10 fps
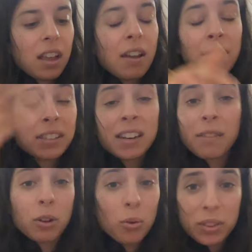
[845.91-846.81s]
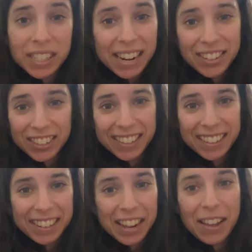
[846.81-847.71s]
Suddenly I've got all this energy
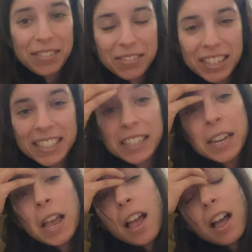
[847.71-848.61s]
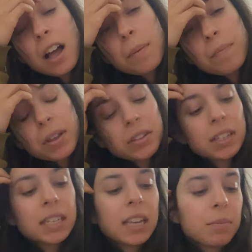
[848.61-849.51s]
and I haven't even eaten. I was
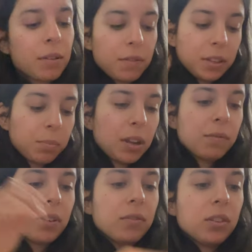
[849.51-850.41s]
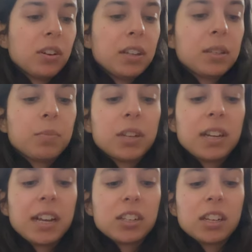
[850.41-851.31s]
going to take my first bite in front of you guys,
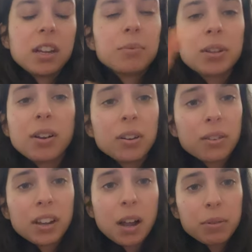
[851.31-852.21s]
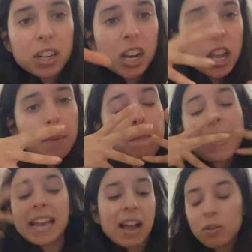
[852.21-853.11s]
but actually I'm so hungry I'm going to like
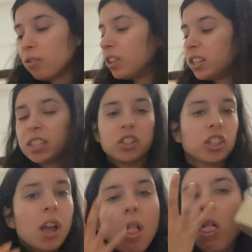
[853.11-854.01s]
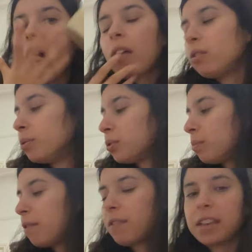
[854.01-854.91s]
pig out on this and just bleh, hummus on
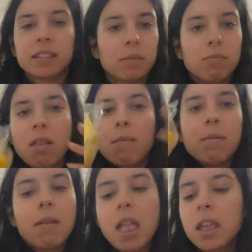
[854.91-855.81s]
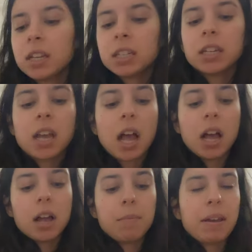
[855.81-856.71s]
my face and bleh, bleh, bleh.
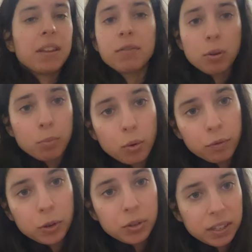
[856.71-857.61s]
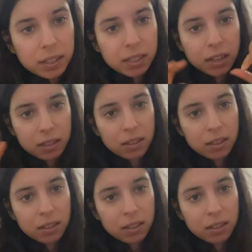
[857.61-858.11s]
And then I've got more food. This is like